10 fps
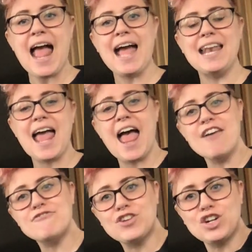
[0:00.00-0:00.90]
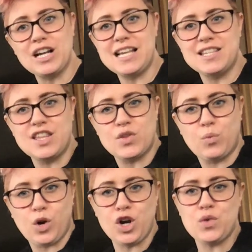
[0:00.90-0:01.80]
And ever is this
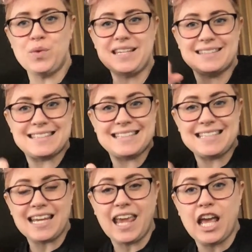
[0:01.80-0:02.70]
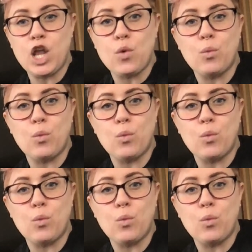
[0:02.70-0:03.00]
word we stick in